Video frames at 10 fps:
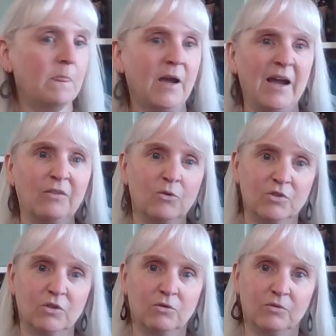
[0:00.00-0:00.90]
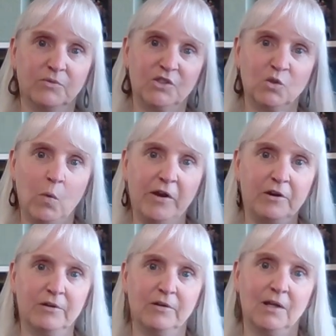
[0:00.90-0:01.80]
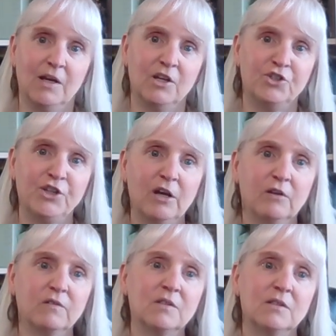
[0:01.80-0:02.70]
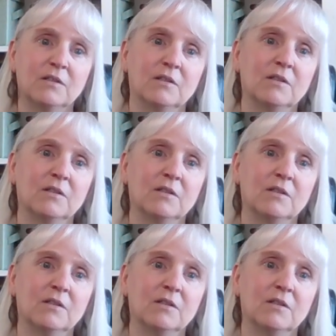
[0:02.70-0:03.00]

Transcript: had those little square shells.